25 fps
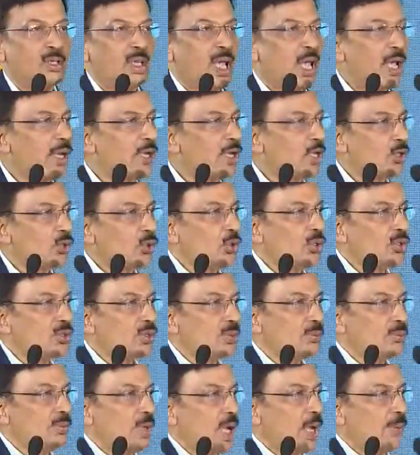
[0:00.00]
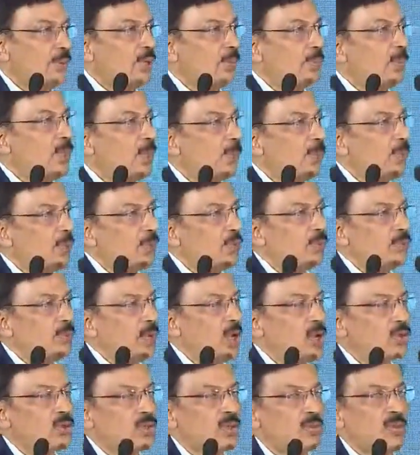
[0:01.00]
Agri-tourism, I mean people,
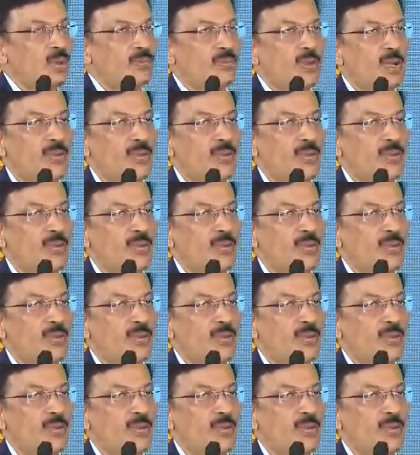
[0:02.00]
now some of